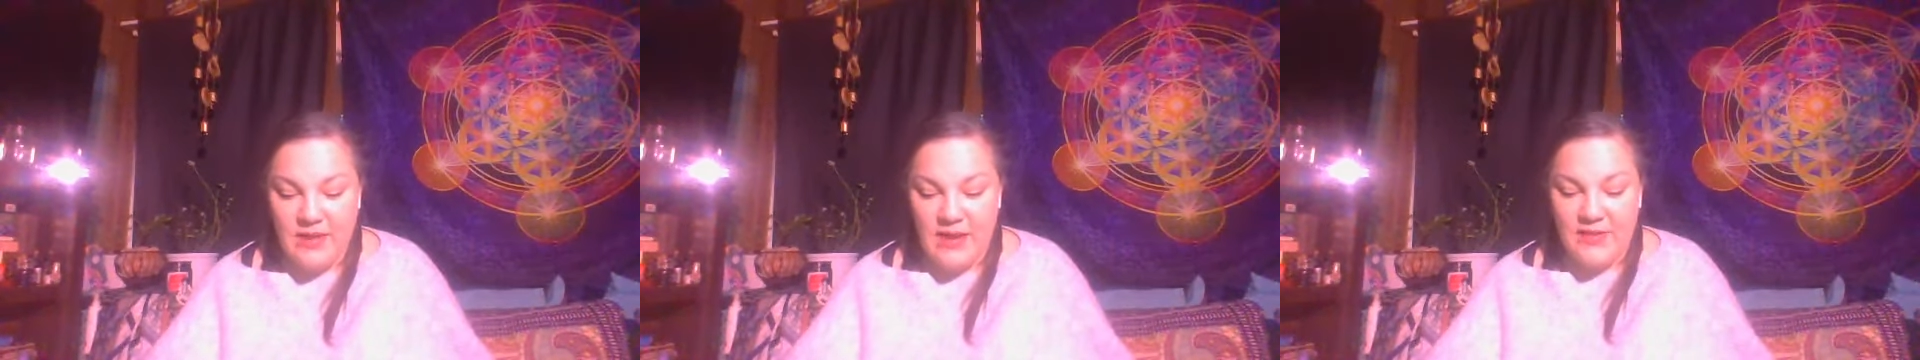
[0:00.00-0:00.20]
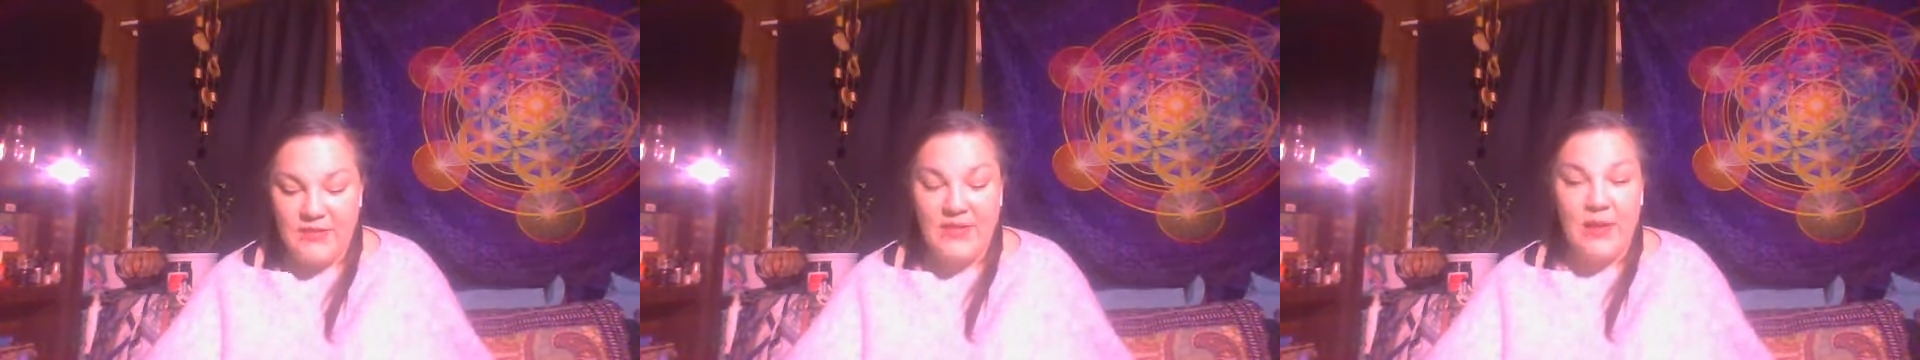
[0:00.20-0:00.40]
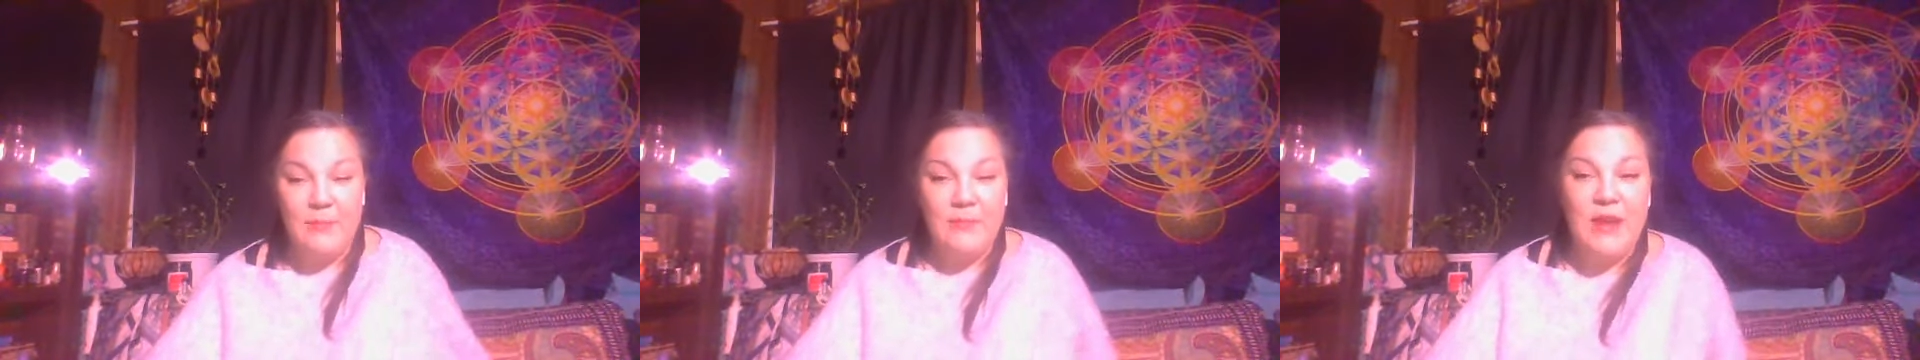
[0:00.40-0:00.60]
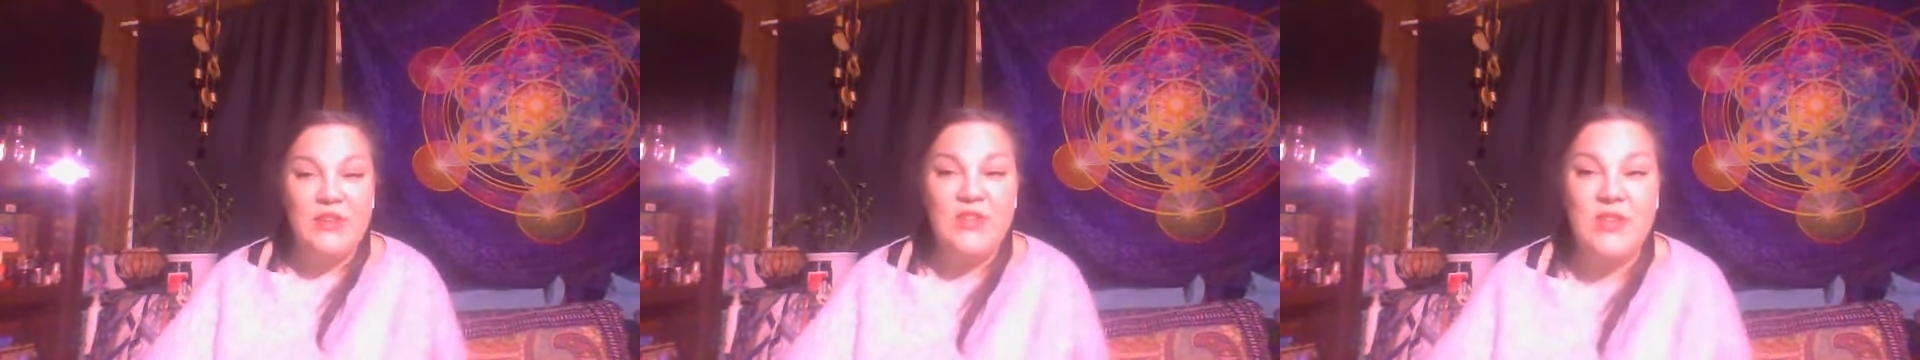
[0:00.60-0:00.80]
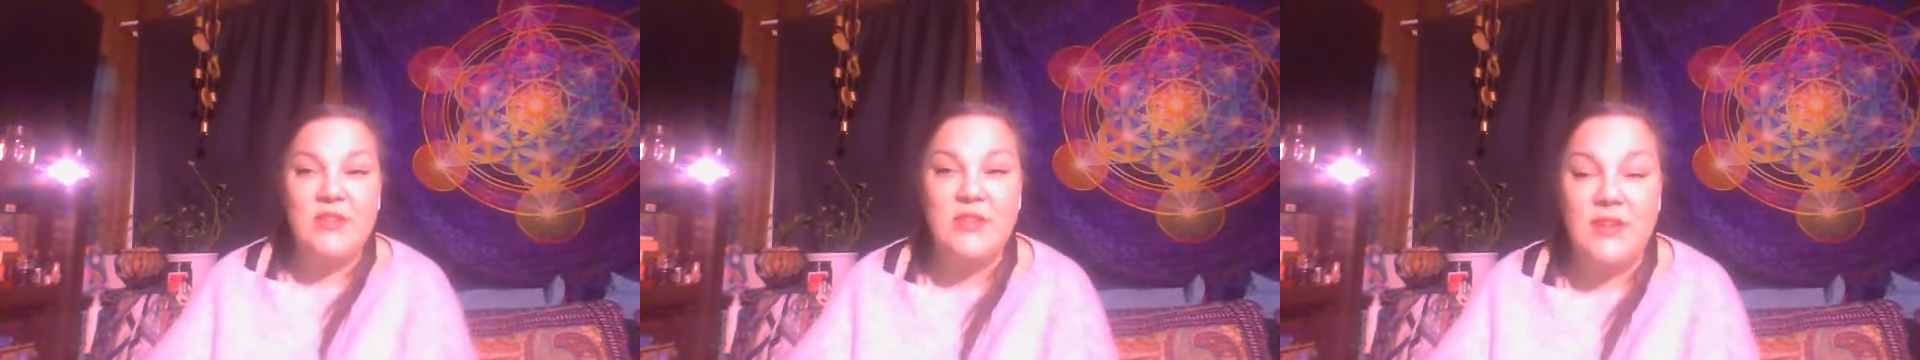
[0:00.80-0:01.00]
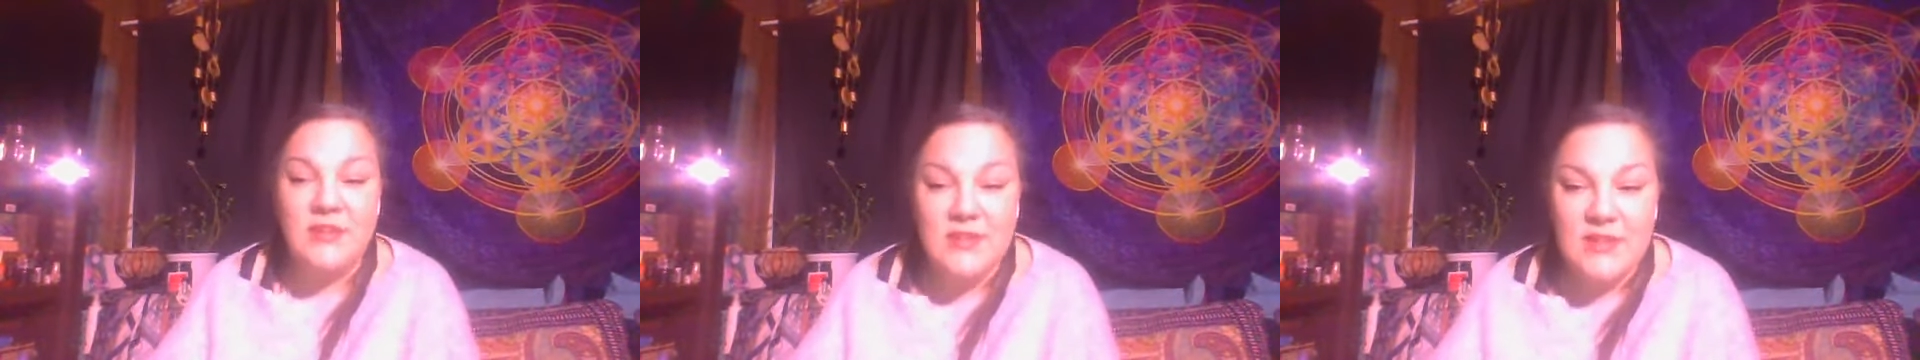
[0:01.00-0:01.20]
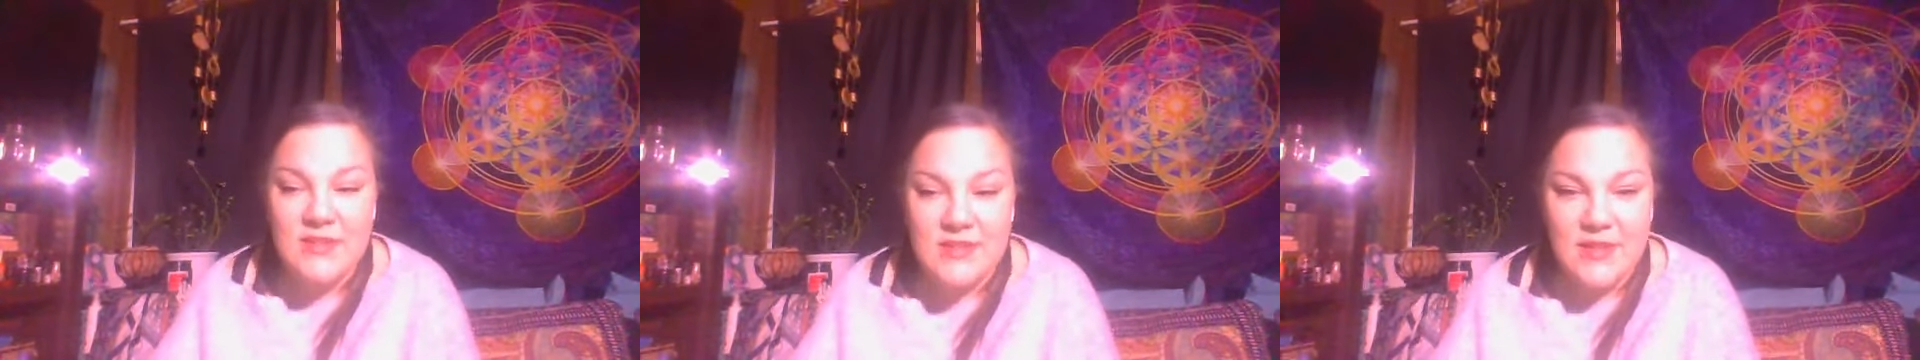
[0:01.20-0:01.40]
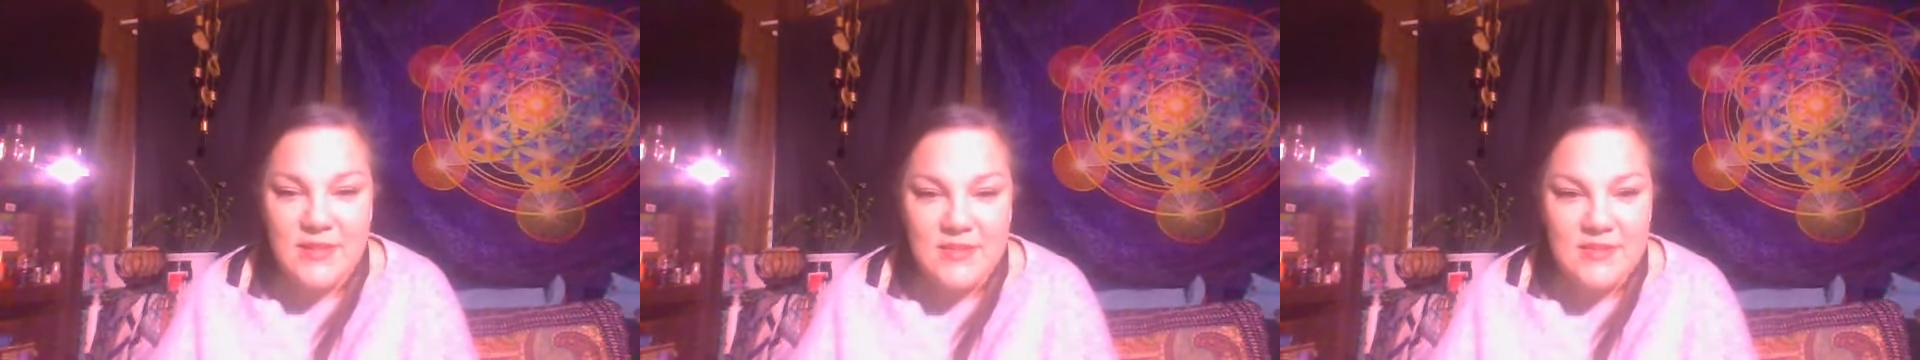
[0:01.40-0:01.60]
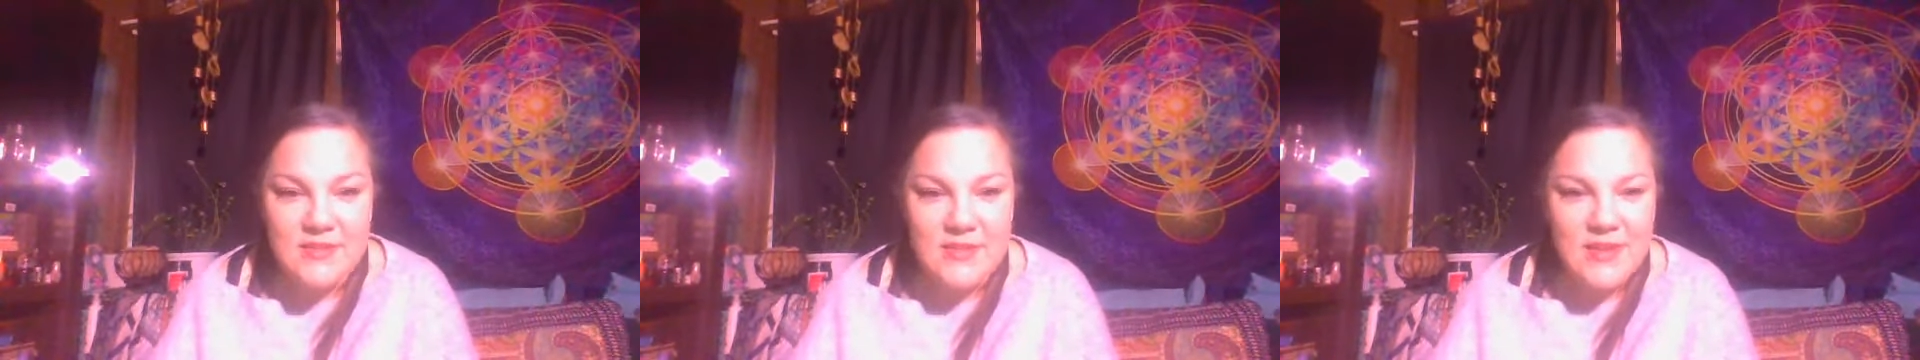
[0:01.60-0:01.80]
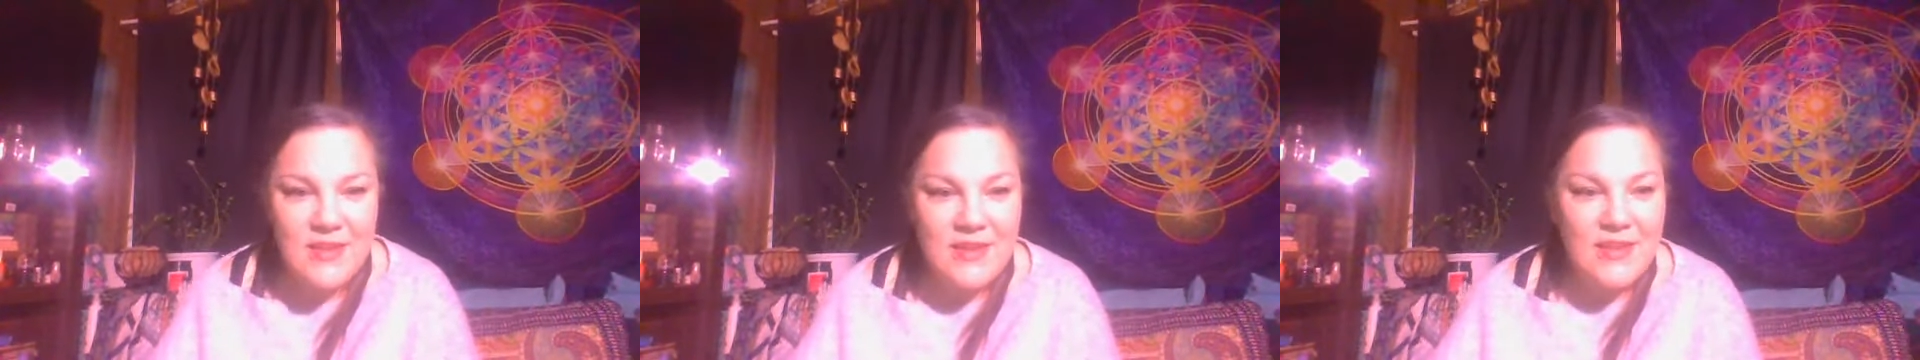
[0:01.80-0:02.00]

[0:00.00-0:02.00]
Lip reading: and that magic does exist,